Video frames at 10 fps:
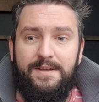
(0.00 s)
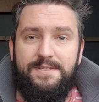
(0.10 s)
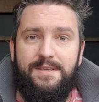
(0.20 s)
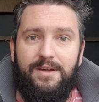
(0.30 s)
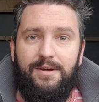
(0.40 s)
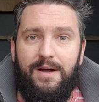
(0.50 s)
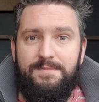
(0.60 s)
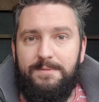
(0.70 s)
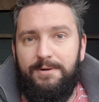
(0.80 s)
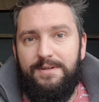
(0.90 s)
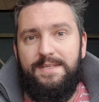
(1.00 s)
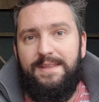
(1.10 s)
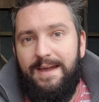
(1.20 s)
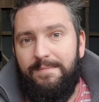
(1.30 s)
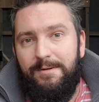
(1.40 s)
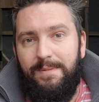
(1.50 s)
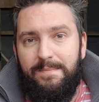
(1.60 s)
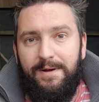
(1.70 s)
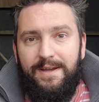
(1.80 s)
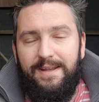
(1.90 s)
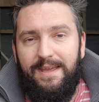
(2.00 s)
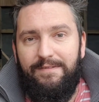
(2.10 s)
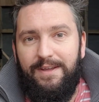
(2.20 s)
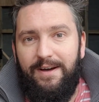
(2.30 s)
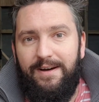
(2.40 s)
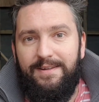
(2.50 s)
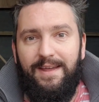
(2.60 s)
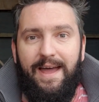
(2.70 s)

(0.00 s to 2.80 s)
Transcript: So I'm supporting them by buying a gift card